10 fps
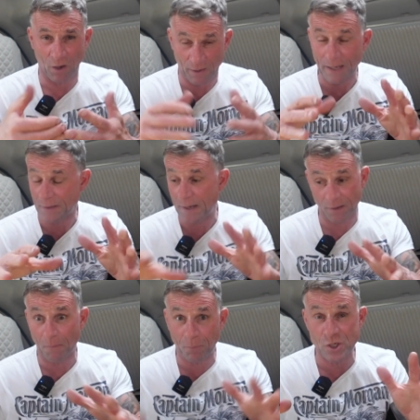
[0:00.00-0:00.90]
and
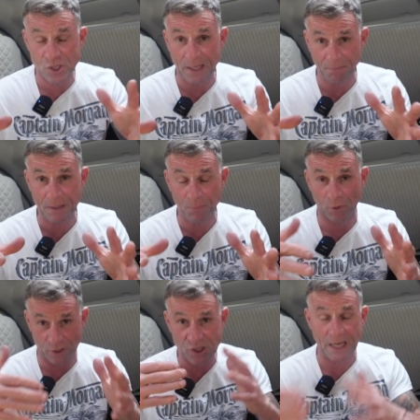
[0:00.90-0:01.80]
appreciate
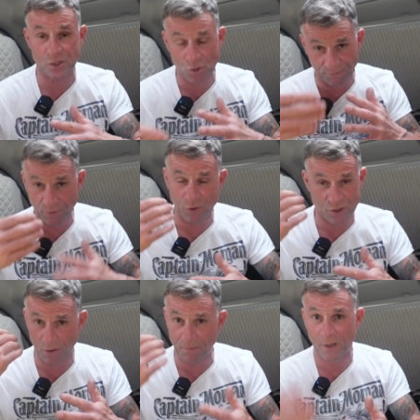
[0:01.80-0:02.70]
people like saying, Joff, you
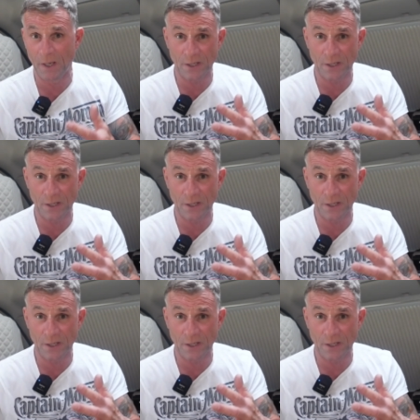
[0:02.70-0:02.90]
always like